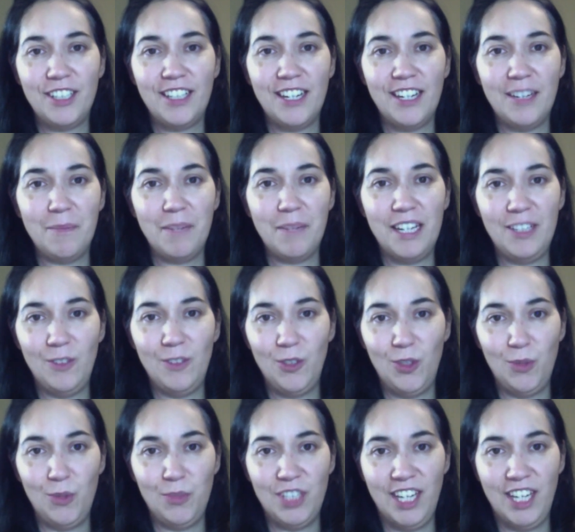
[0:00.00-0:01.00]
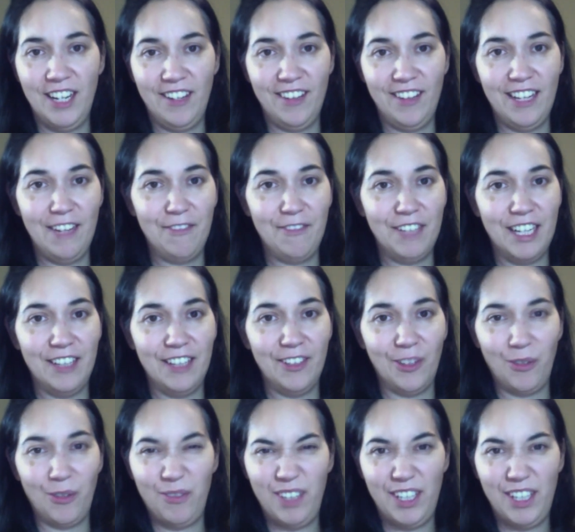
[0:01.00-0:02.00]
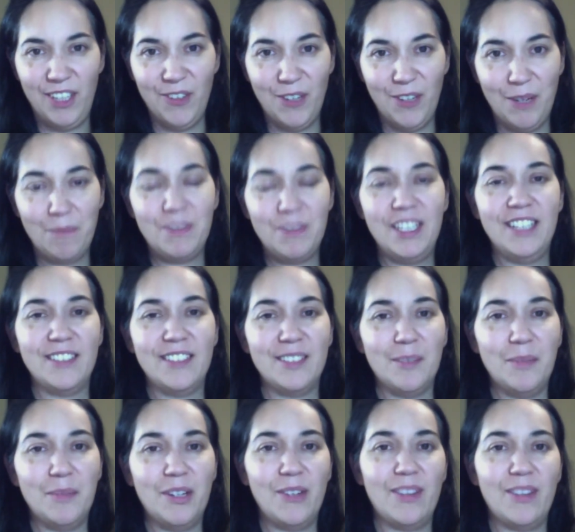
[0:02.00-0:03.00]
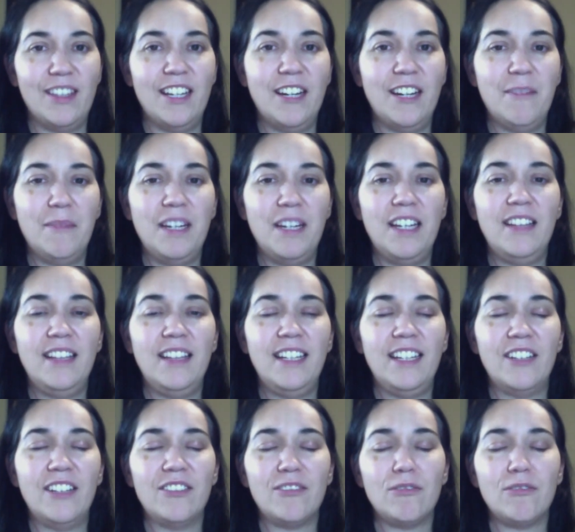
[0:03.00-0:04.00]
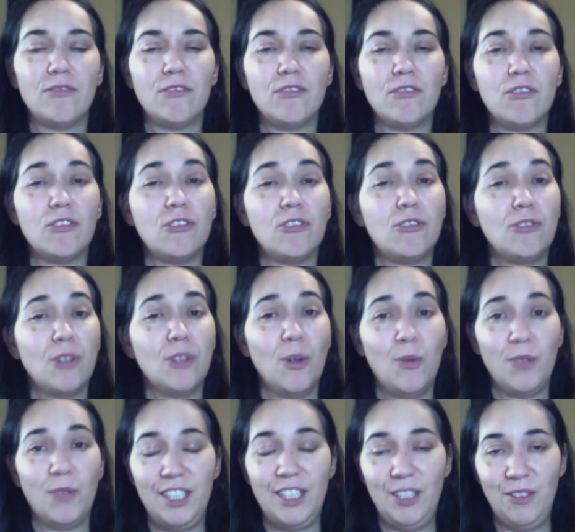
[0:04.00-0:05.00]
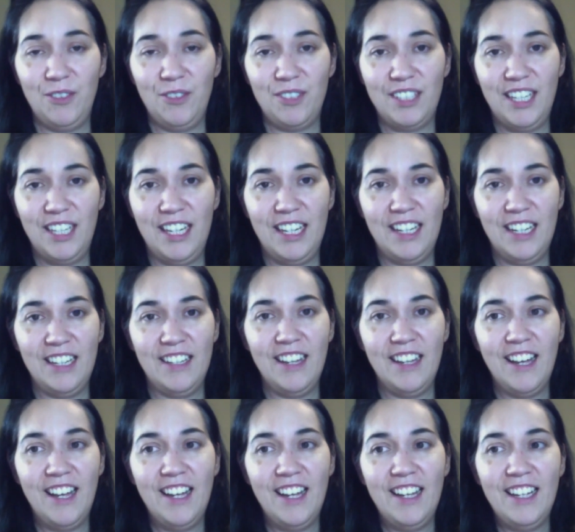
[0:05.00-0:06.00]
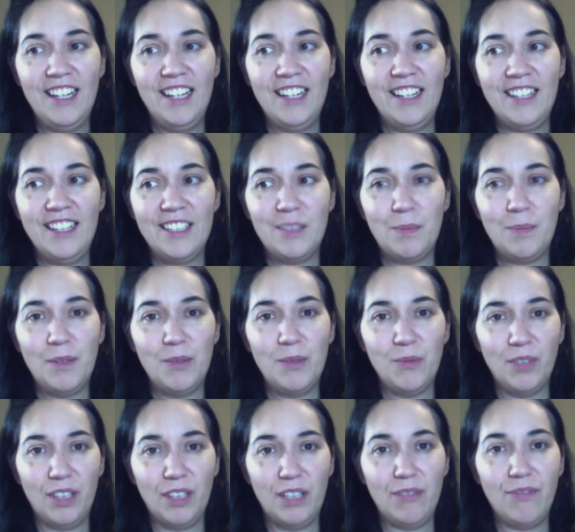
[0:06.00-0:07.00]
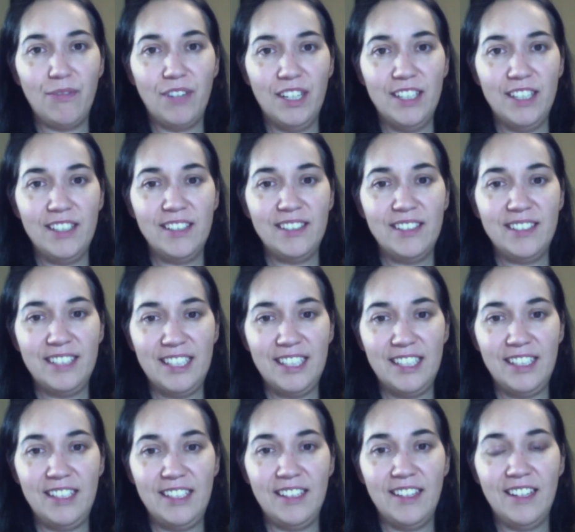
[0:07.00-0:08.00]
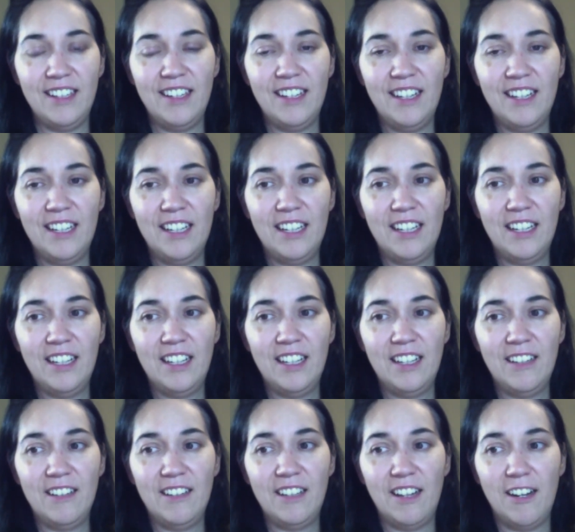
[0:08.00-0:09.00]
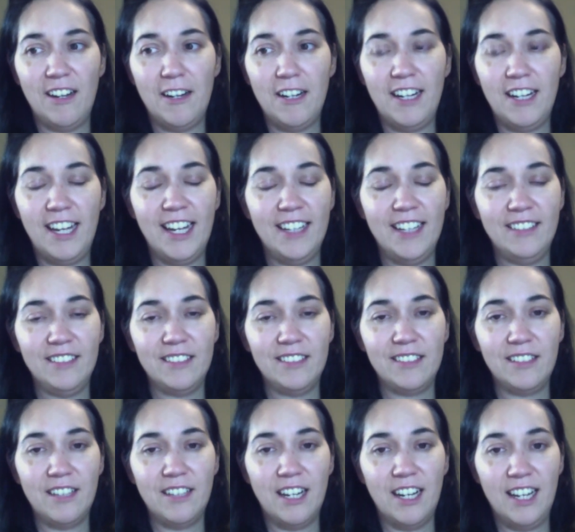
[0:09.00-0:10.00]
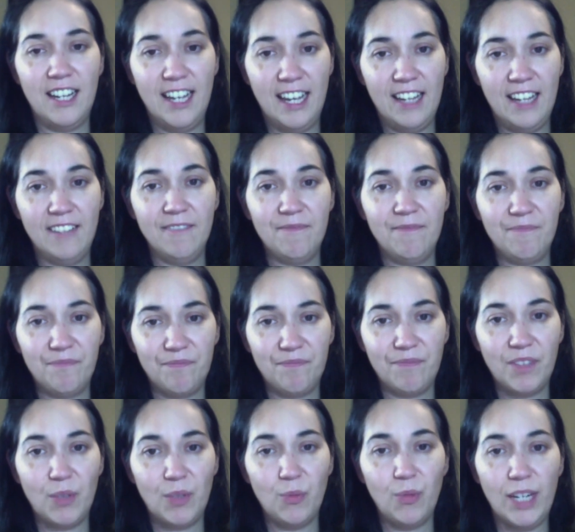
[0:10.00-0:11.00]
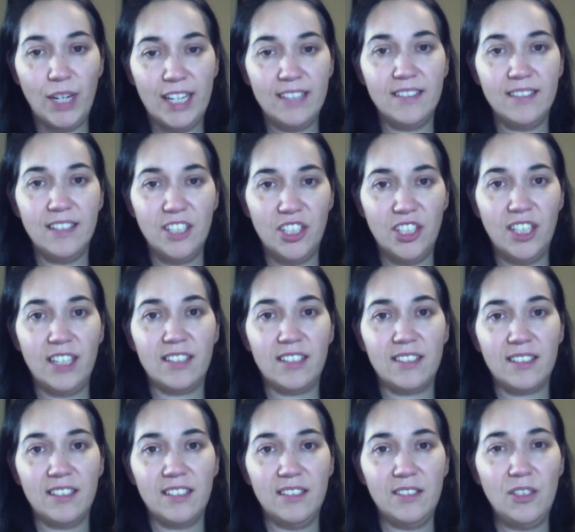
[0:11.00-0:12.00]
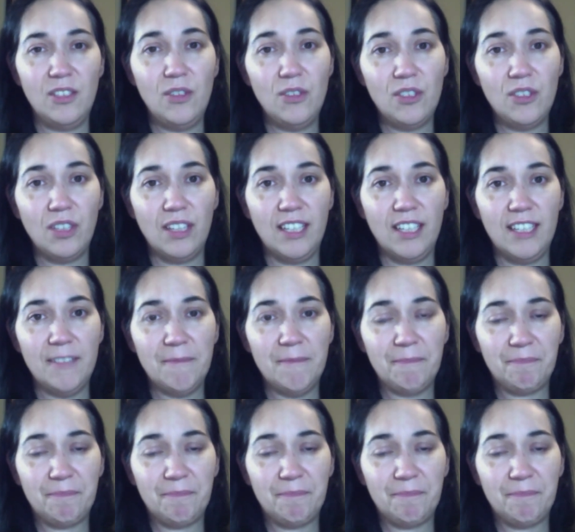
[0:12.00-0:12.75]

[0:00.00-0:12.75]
on my YouTube channel, I've got little video updates about them, and they are so cute. And it's been really fun to see a hen raise the chicks, because usually,